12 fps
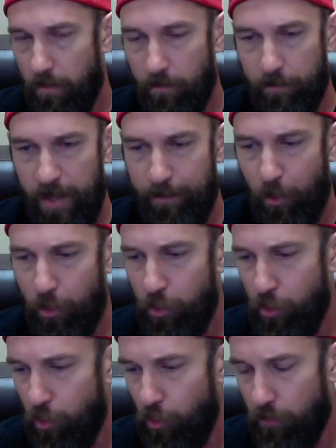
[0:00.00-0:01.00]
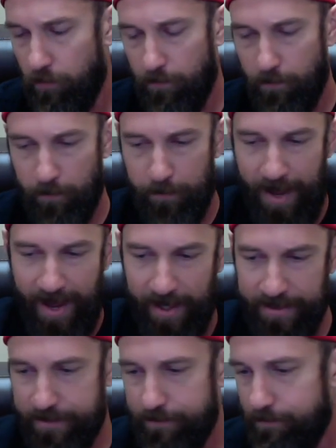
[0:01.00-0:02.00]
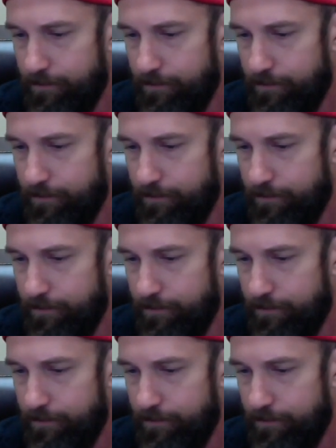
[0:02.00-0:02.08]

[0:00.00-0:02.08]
people who pass